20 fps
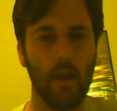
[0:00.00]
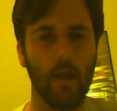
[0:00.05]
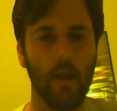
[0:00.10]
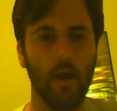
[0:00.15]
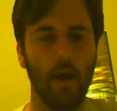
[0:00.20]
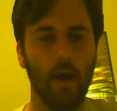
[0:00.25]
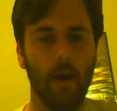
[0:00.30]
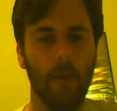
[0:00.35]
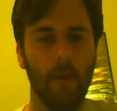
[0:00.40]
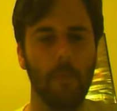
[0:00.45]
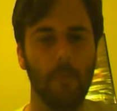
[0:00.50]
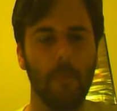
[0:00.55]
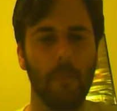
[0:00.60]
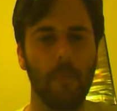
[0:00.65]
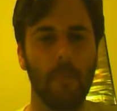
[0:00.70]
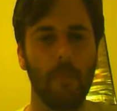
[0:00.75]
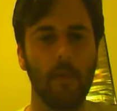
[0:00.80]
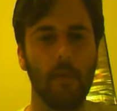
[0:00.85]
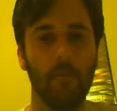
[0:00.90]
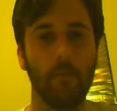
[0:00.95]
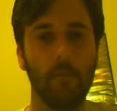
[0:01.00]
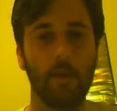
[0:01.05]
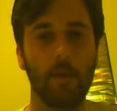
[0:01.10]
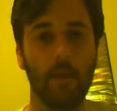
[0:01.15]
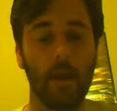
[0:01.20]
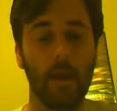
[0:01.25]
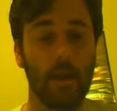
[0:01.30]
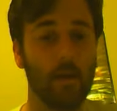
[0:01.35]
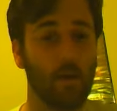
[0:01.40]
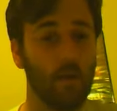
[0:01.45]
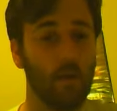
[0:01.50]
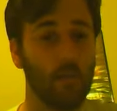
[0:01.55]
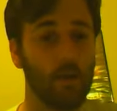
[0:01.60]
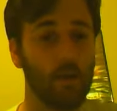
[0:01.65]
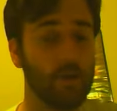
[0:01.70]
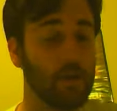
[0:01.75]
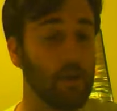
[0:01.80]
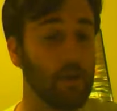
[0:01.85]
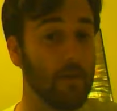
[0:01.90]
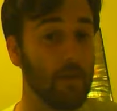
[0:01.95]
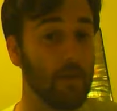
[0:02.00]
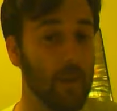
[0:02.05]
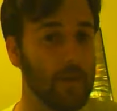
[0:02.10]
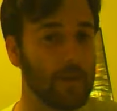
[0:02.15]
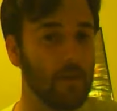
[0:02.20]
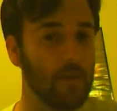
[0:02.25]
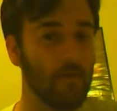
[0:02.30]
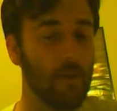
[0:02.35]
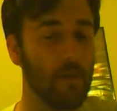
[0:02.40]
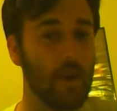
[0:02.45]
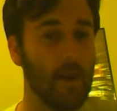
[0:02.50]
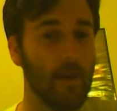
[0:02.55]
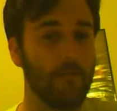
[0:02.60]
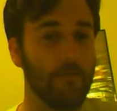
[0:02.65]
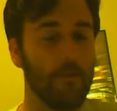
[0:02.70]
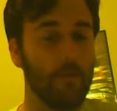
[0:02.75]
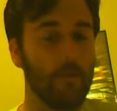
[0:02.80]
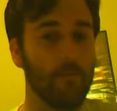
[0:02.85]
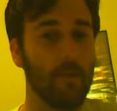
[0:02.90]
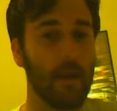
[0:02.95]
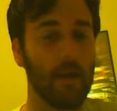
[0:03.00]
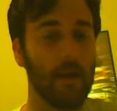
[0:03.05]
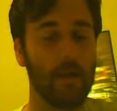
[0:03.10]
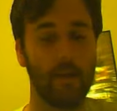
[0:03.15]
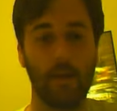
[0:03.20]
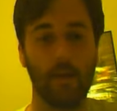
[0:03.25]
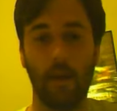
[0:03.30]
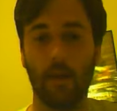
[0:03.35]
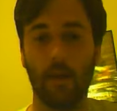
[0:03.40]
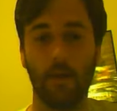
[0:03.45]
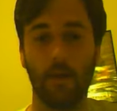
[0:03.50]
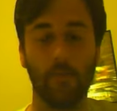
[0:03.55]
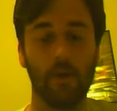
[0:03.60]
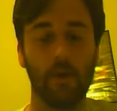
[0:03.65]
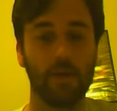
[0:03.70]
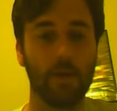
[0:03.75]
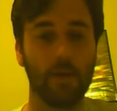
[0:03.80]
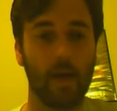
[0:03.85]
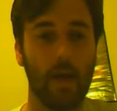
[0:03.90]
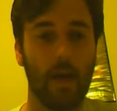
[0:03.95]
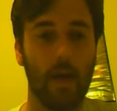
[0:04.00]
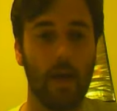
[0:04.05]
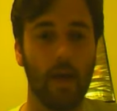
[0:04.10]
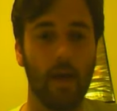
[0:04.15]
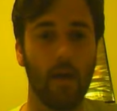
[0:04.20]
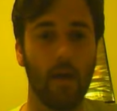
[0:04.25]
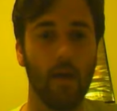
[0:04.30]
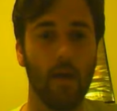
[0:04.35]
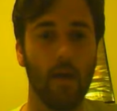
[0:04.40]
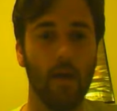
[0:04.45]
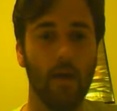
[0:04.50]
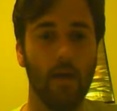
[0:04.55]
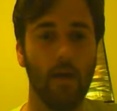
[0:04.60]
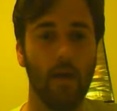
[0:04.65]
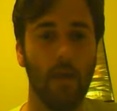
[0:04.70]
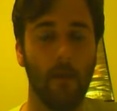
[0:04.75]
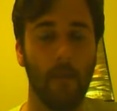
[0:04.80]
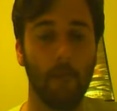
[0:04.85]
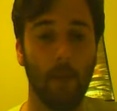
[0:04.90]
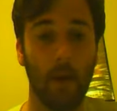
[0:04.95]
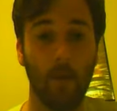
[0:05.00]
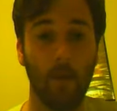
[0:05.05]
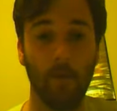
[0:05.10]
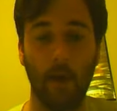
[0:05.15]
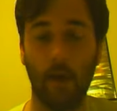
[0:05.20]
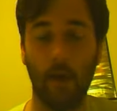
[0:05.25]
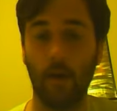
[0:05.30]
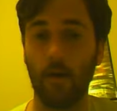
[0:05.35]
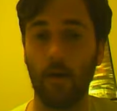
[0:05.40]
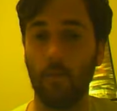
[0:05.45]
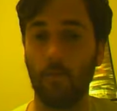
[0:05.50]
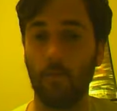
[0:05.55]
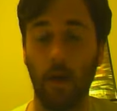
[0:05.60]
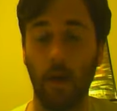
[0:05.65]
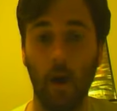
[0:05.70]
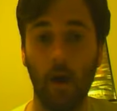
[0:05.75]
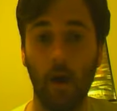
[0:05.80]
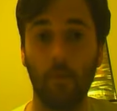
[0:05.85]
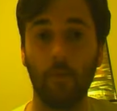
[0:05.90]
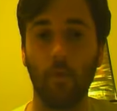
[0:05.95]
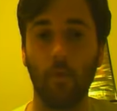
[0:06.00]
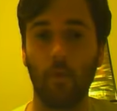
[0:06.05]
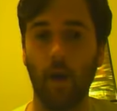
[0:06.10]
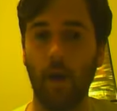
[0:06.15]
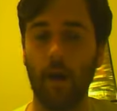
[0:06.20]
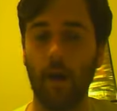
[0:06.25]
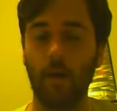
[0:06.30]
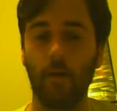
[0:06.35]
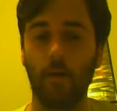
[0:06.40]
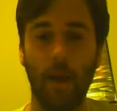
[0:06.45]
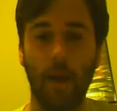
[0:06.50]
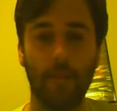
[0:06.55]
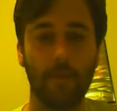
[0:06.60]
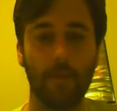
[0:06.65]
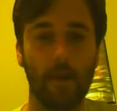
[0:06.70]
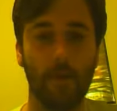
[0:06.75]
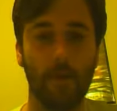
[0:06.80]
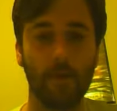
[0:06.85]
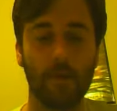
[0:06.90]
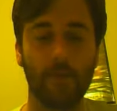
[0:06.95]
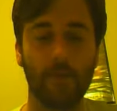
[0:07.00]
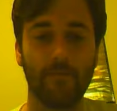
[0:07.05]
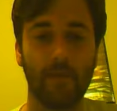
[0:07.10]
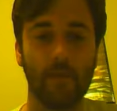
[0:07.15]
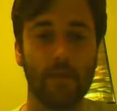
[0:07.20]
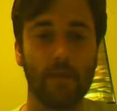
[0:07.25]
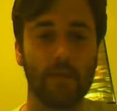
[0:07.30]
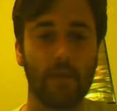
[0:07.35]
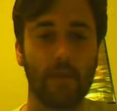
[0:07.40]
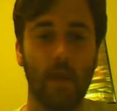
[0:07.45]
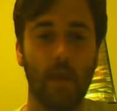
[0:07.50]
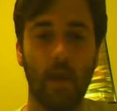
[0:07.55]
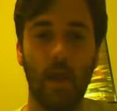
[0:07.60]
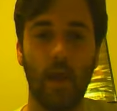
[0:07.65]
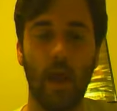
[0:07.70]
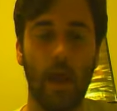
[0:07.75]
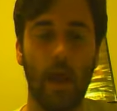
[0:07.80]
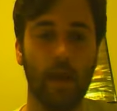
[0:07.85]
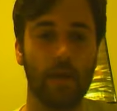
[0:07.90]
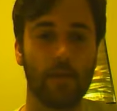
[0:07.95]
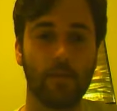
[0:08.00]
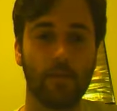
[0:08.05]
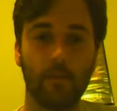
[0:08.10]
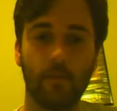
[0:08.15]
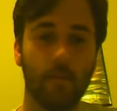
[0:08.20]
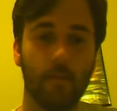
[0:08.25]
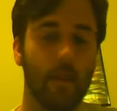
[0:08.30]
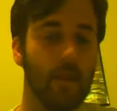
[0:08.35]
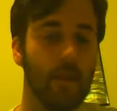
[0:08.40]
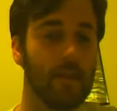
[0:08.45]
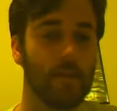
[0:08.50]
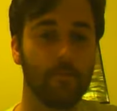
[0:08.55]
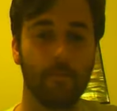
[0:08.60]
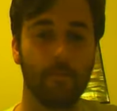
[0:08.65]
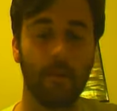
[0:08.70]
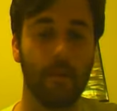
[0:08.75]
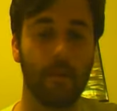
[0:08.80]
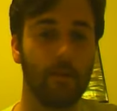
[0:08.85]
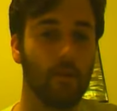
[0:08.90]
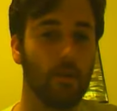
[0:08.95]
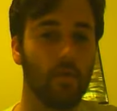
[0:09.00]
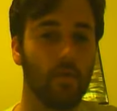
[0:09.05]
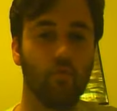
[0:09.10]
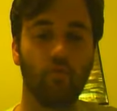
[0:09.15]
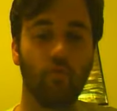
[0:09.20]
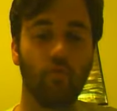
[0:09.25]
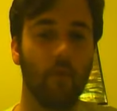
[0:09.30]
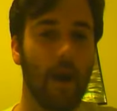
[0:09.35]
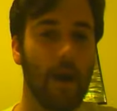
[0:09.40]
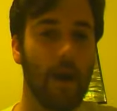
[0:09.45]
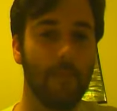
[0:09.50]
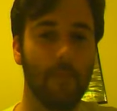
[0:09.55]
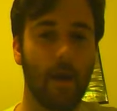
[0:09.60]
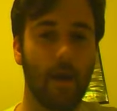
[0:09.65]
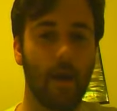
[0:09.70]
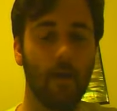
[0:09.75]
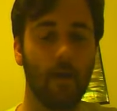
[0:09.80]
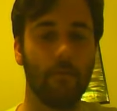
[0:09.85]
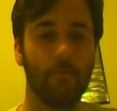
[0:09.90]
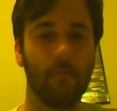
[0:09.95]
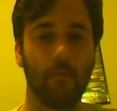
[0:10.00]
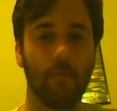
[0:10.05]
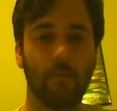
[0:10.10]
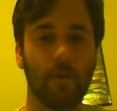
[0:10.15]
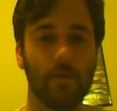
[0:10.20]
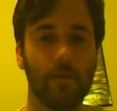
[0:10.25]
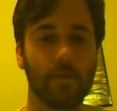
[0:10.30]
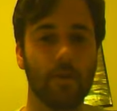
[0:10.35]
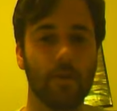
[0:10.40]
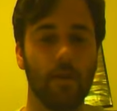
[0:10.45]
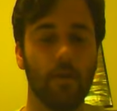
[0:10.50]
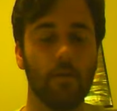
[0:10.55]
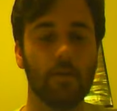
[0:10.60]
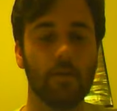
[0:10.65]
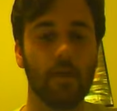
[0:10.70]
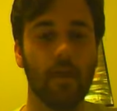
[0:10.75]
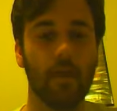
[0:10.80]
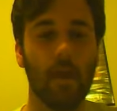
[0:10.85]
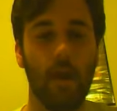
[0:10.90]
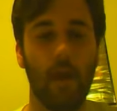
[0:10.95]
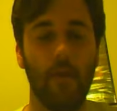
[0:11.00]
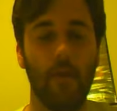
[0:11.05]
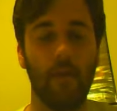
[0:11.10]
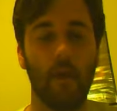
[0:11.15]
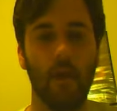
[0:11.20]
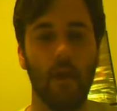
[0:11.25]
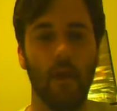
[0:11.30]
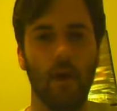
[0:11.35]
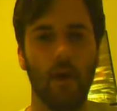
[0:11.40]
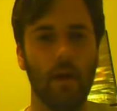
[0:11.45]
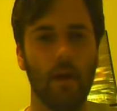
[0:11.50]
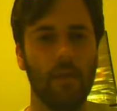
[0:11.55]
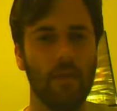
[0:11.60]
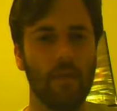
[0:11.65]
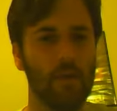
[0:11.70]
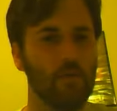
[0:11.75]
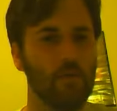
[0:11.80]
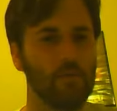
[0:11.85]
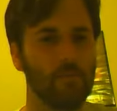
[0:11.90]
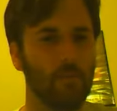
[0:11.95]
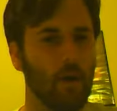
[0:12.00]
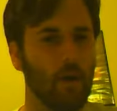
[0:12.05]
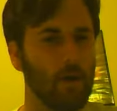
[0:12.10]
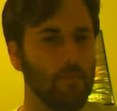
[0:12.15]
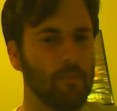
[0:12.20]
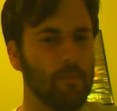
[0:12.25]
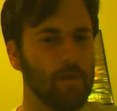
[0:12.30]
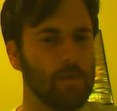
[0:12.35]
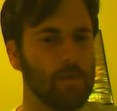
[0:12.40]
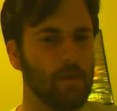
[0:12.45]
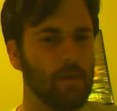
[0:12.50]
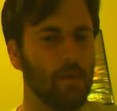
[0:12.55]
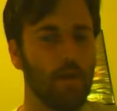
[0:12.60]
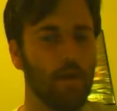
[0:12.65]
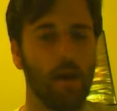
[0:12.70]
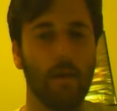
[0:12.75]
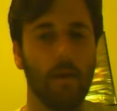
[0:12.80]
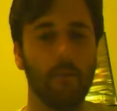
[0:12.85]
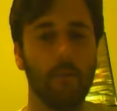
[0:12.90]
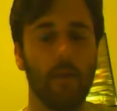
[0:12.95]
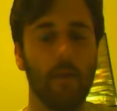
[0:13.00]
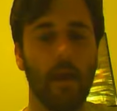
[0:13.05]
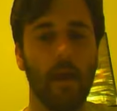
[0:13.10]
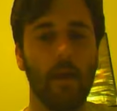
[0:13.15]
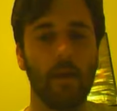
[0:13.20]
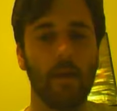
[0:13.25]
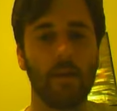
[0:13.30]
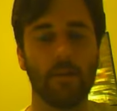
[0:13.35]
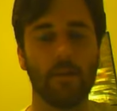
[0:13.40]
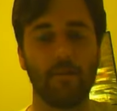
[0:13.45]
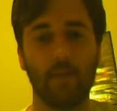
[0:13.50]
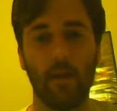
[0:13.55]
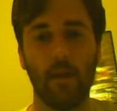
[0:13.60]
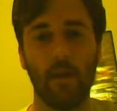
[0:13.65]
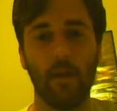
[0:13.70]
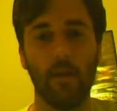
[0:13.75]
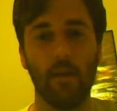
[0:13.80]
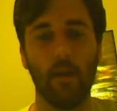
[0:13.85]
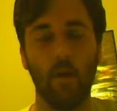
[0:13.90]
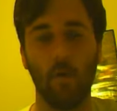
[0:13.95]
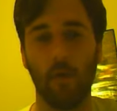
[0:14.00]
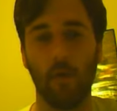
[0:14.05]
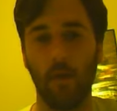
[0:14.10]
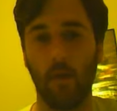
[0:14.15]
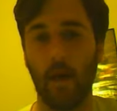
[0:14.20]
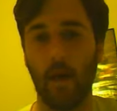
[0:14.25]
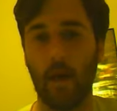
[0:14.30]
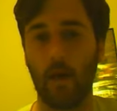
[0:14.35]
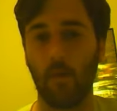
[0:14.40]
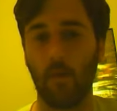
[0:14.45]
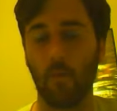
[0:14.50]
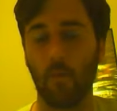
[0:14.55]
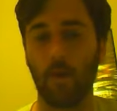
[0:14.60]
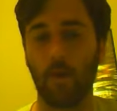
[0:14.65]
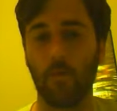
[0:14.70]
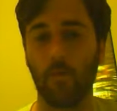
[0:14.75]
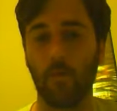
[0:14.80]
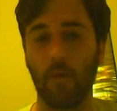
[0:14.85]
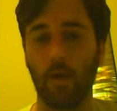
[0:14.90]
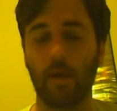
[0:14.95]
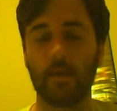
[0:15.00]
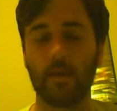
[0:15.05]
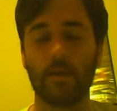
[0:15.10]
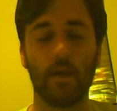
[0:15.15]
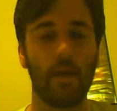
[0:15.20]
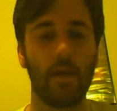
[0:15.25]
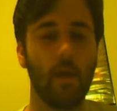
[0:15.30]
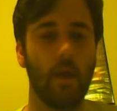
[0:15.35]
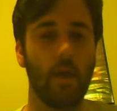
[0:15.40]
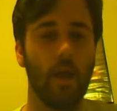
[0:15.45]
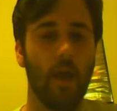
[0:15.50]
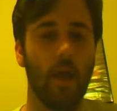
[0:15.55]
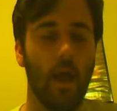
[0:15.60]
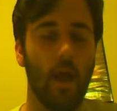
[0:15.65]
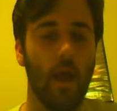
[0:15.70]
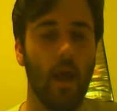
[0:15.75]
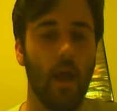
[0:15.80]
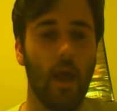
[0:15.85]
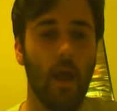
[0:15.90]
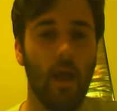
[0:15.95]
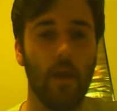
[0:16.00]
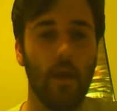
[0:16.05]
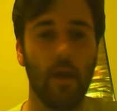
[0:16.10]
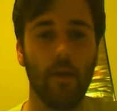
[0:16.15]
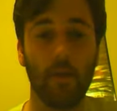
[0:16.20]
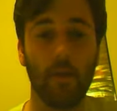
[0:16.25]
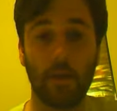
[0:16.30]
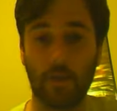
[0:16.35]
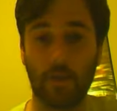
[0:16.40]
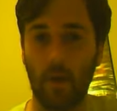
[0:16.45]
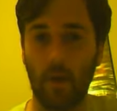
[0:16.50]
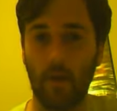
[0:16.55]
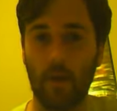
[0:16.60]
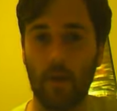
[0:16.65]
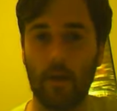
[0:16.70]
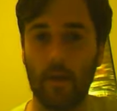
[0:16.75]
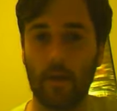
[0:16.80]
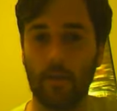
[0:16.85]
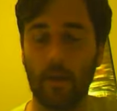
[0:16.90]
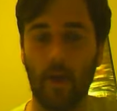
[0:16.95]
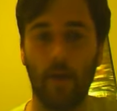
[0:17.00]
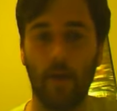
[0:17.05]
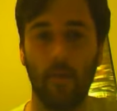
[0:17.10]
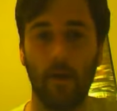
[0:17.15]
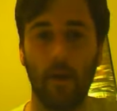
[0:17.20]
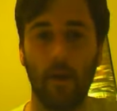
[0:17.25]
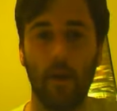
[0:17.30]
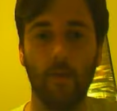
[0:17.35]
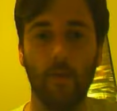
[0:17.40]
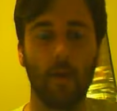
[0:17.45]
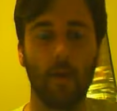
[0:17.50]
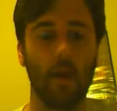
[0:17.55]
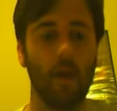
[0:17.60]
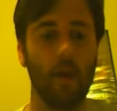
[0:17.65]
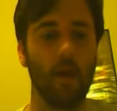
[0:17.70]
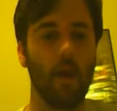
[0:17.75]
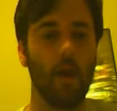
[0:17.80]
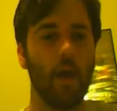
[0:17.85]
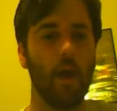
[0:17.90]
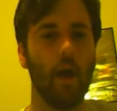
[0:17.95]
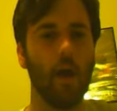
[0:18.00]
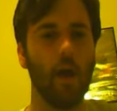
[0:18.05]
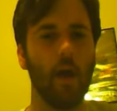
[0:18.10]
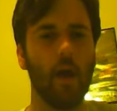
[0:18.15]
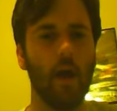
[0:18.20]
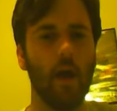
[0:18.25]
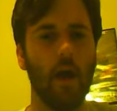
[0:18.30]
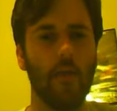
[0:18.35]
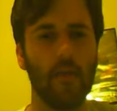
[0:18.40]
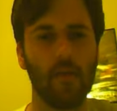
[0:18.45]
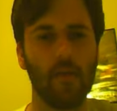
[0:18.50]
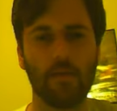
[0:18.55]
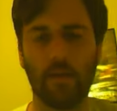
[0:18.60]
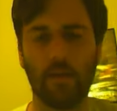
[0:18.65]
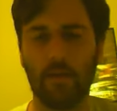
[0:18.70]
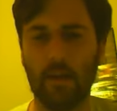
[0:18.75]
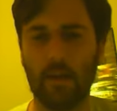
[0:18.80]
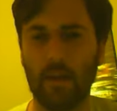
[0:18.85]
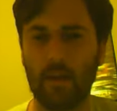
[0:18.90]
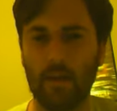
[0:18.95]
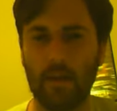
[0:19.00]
Necro Butcher and Lacey ran out from the back, and Necro Butcher had barbed wire wrapped around his fist, and they just beat the crap out of the Briscoes, and they hung, I think it was Mark Briscoe, up by his feet where the ladder was, and the show ended that way. But I think it was on the